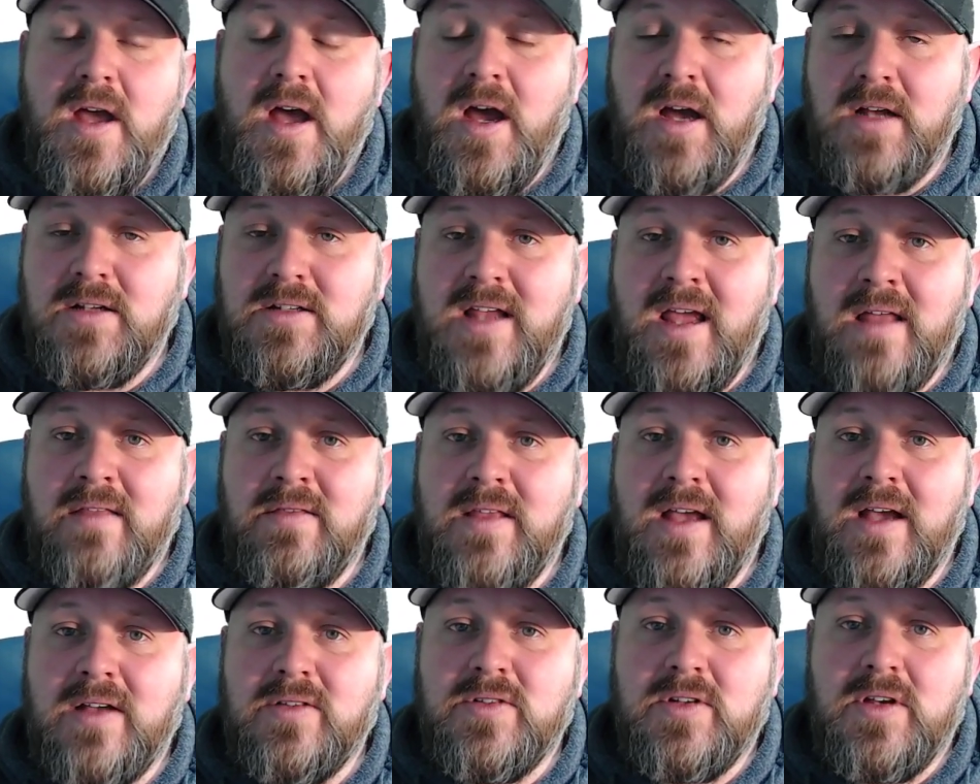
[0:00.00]

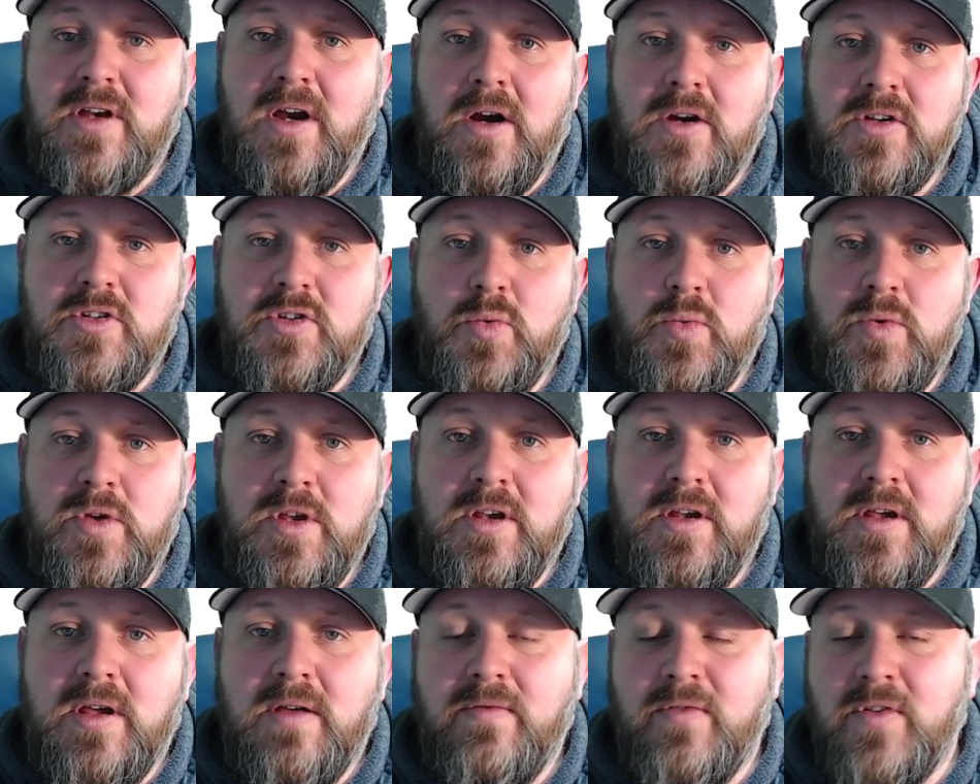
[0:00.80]
10,000 cards a
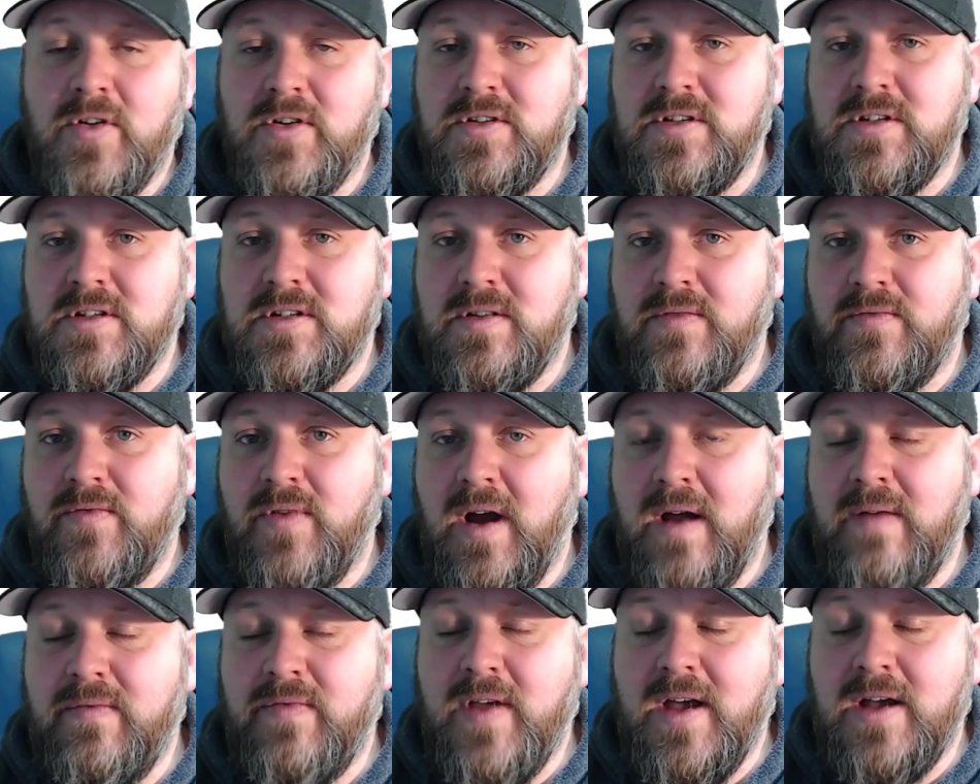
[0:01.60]
week versus the
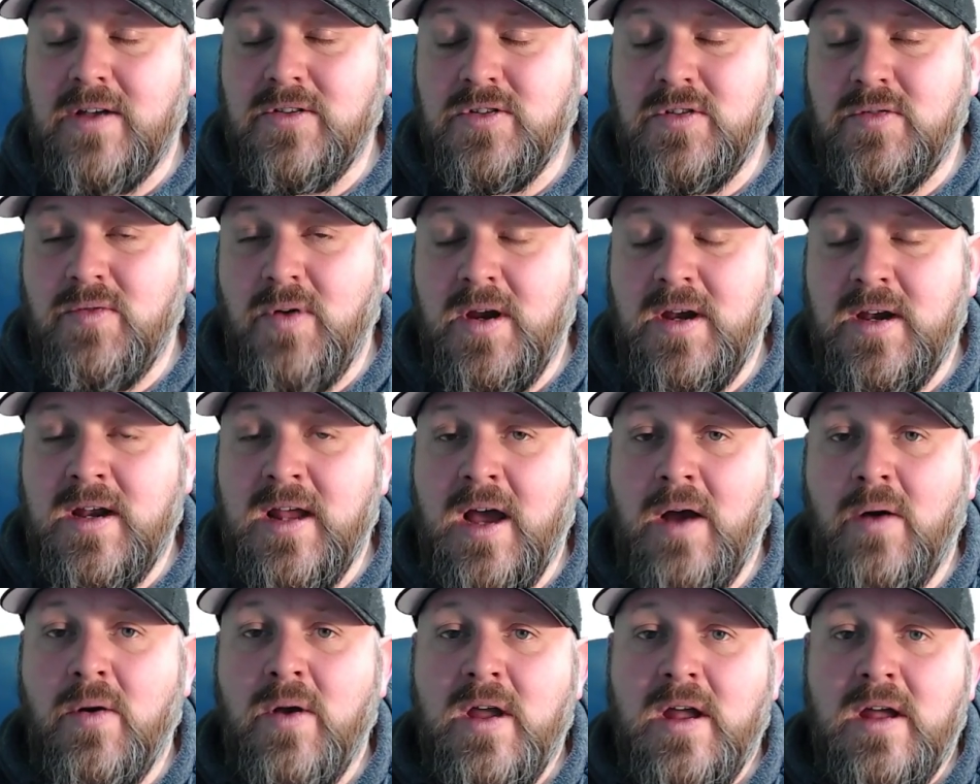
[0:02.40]
5,000 right
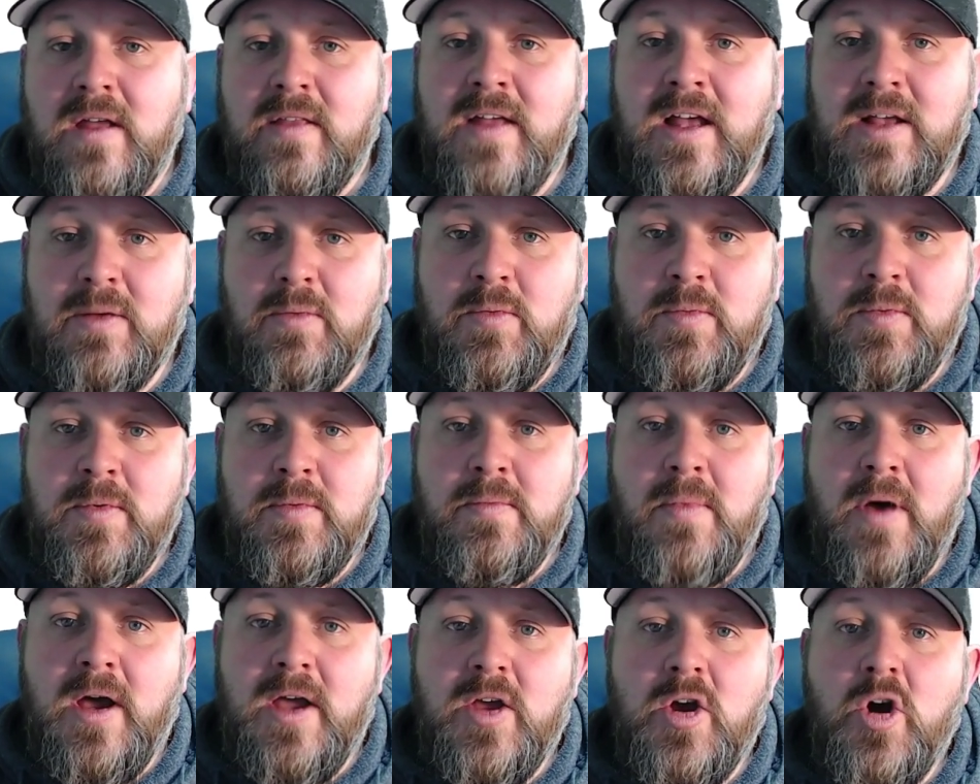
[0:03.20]
now. That would be
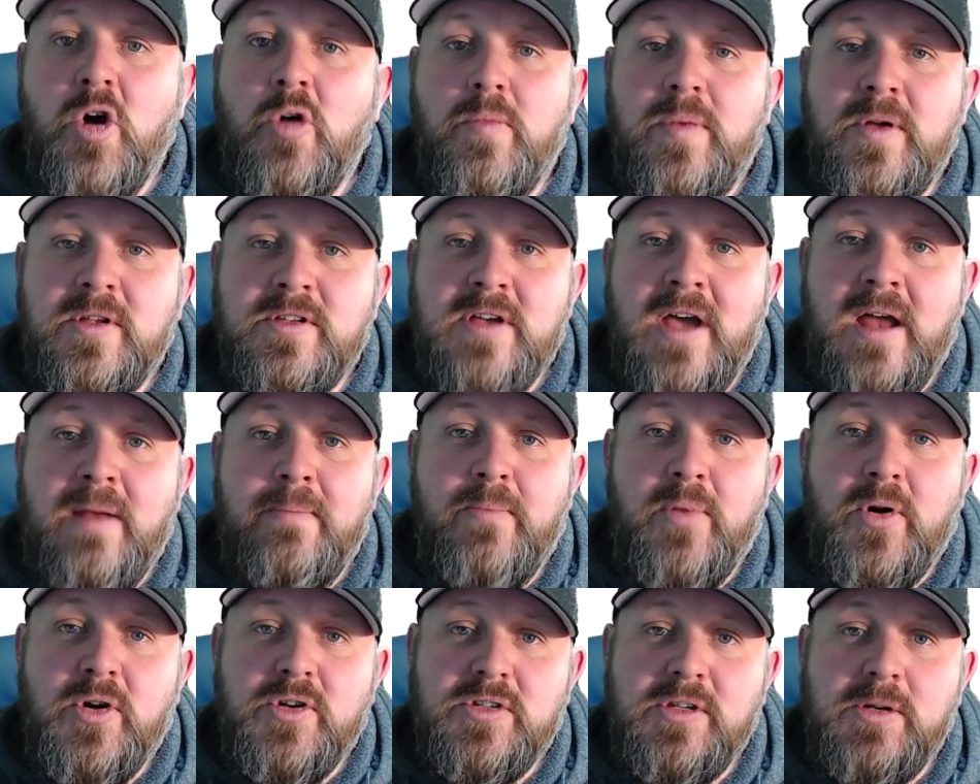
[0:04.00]
my hope, because I
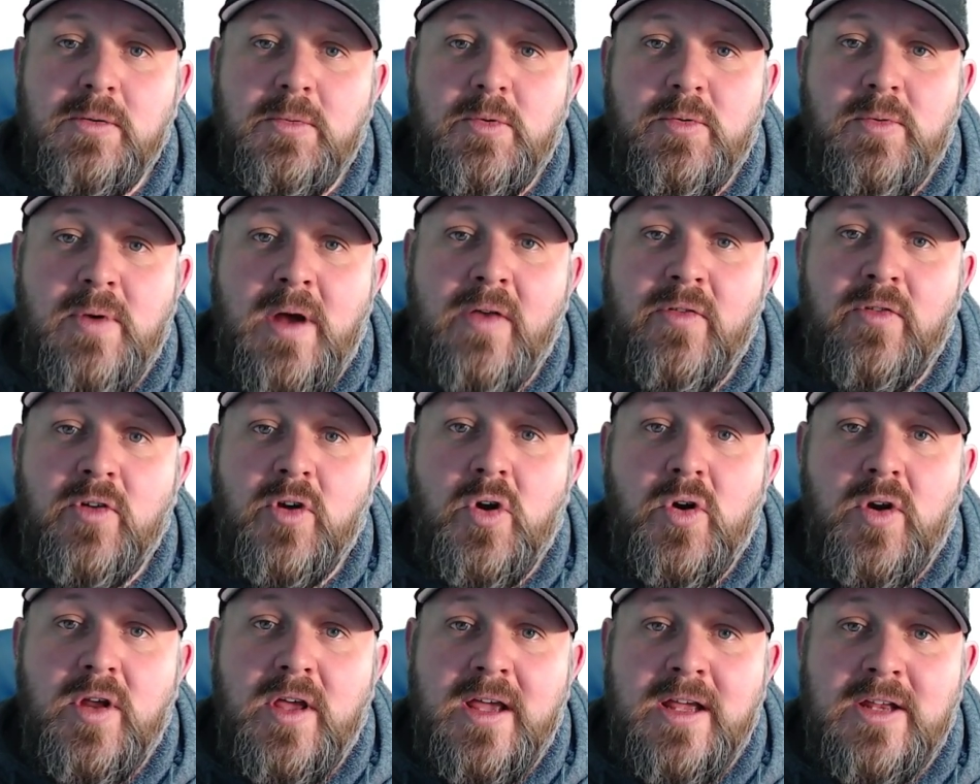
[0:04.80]
personally would rather
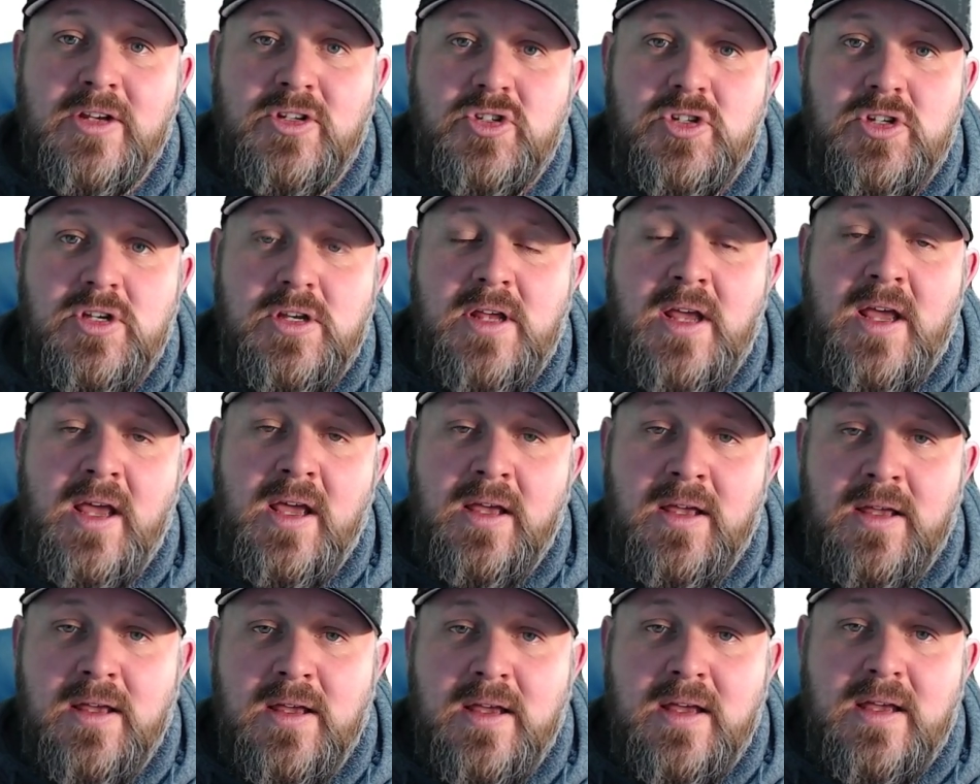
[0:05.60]
go to
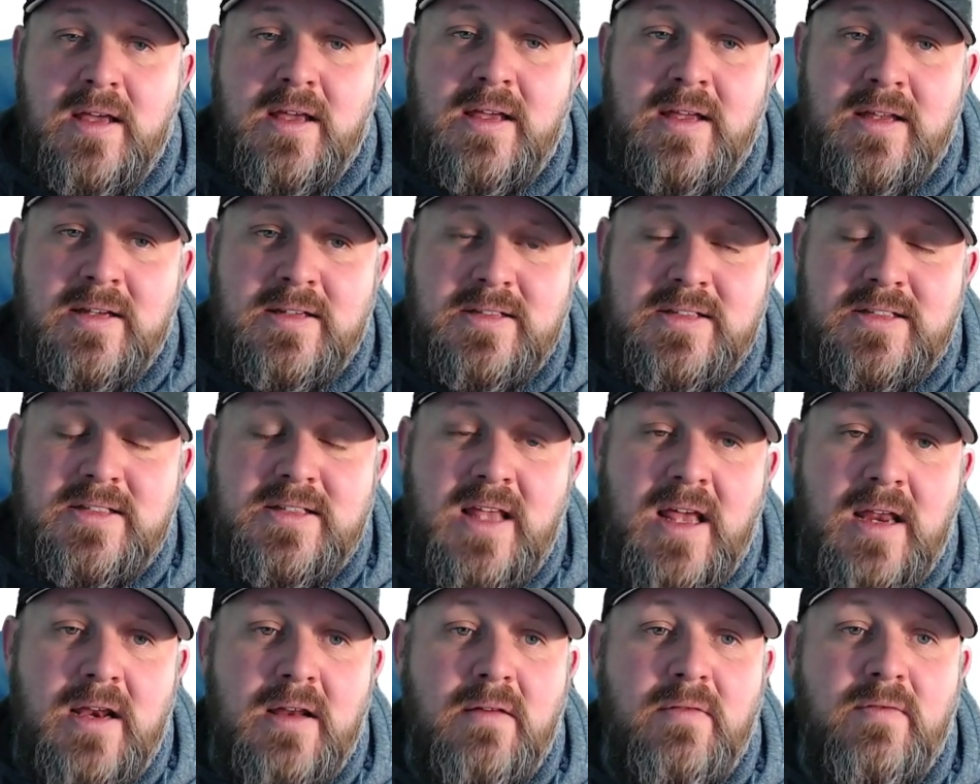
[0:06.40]
HGA
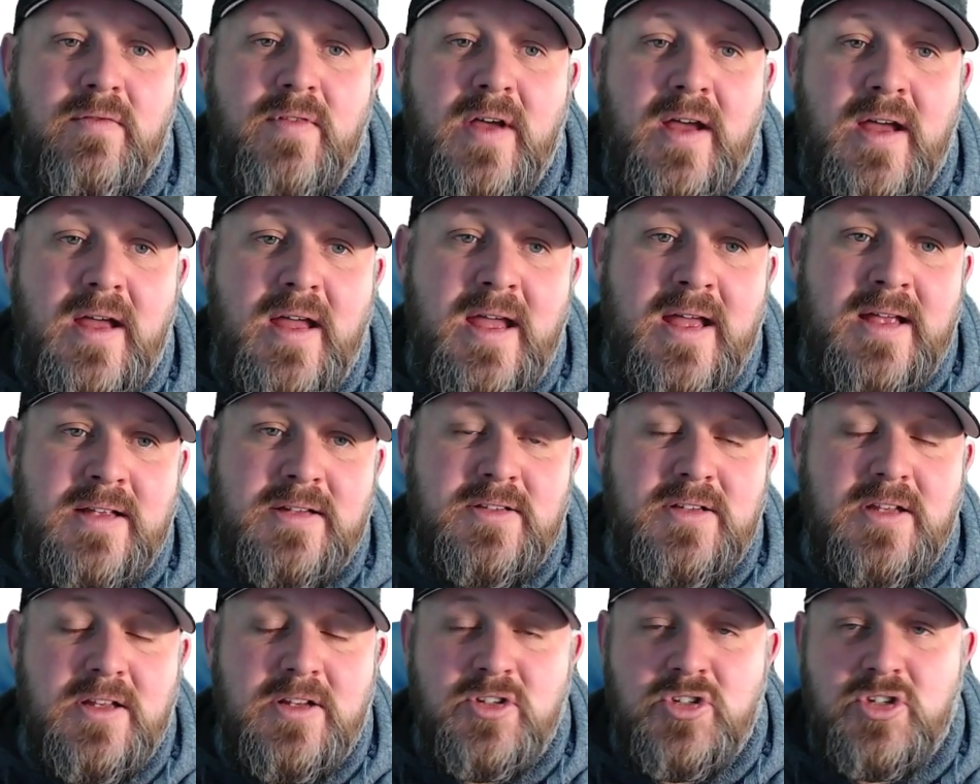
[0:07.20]
instead of
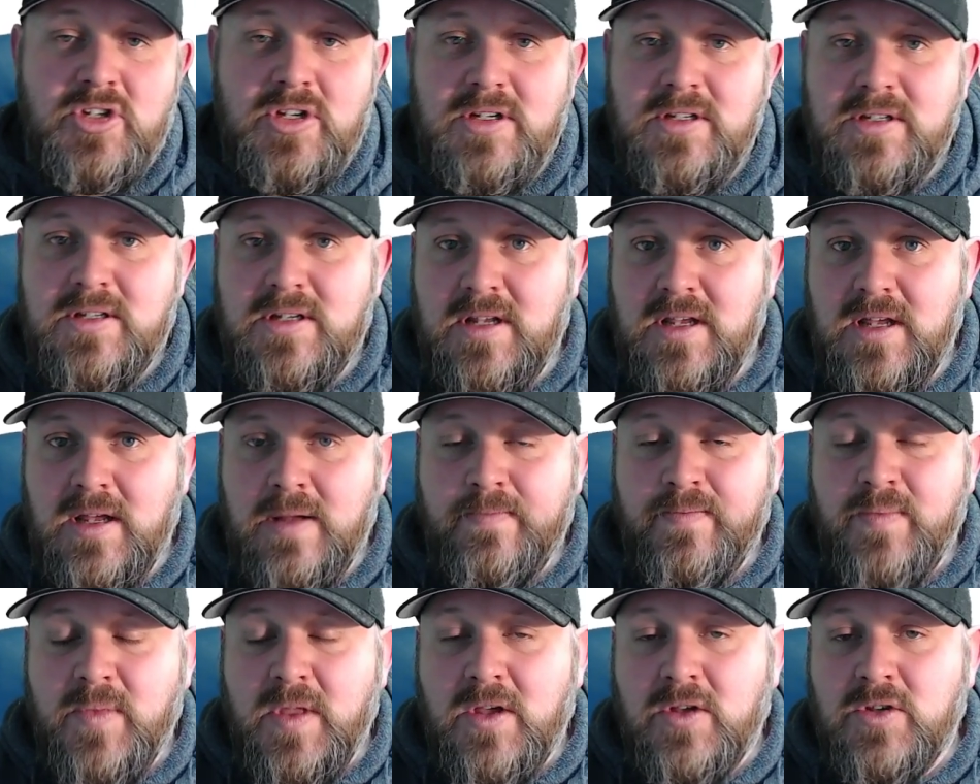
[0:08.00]
SGC.
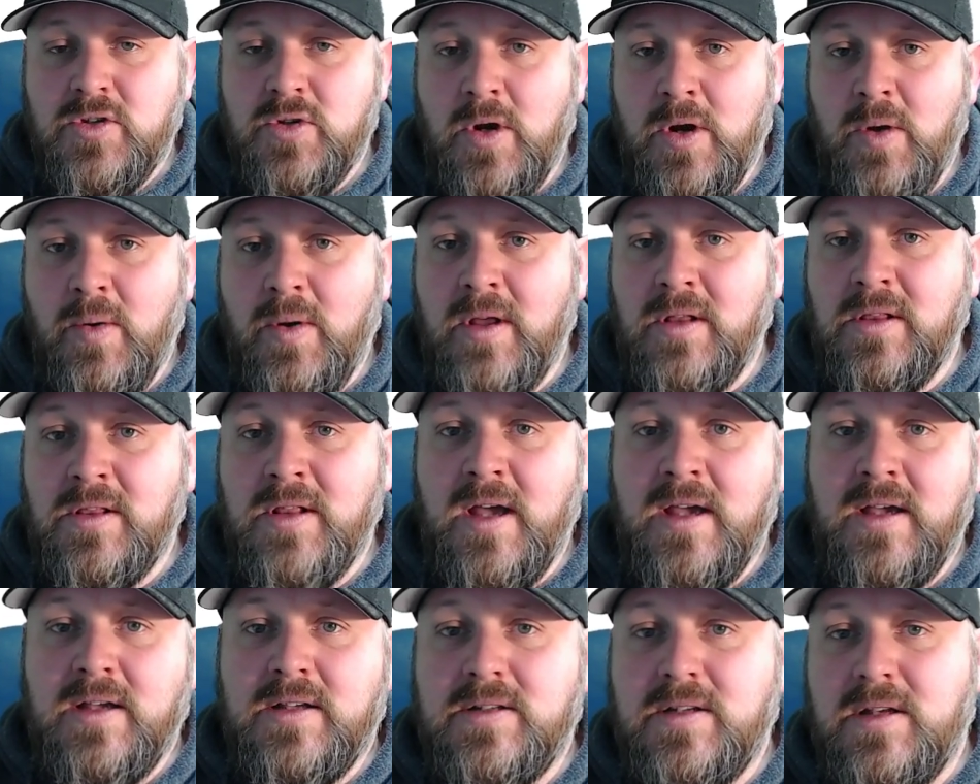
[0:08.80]
So anyway,
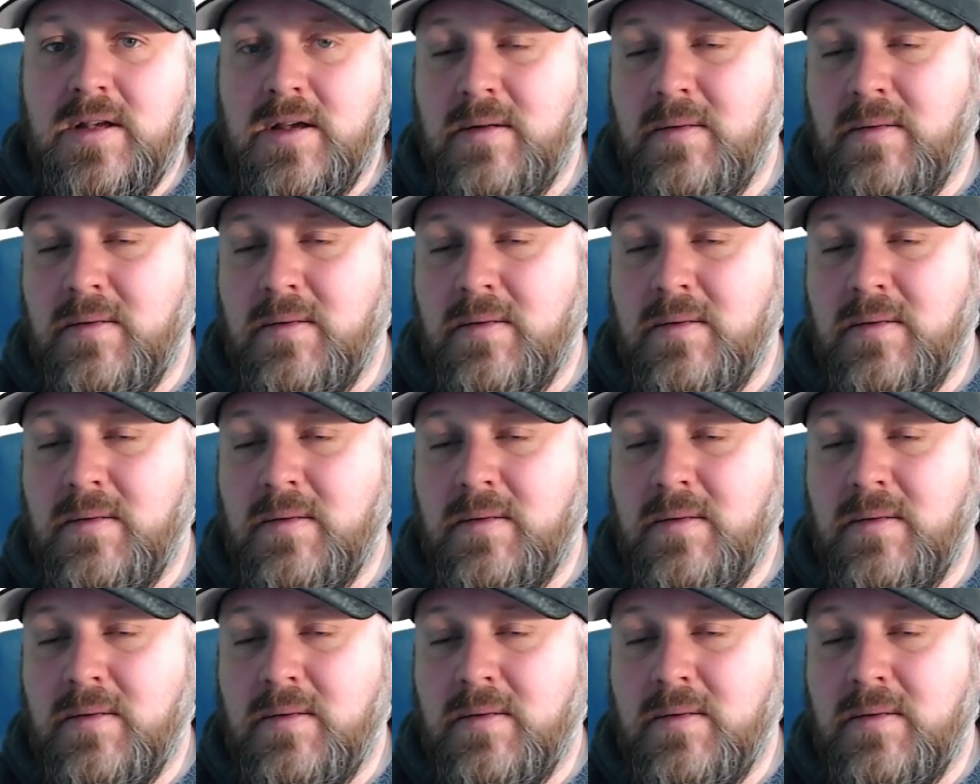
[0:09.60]
likes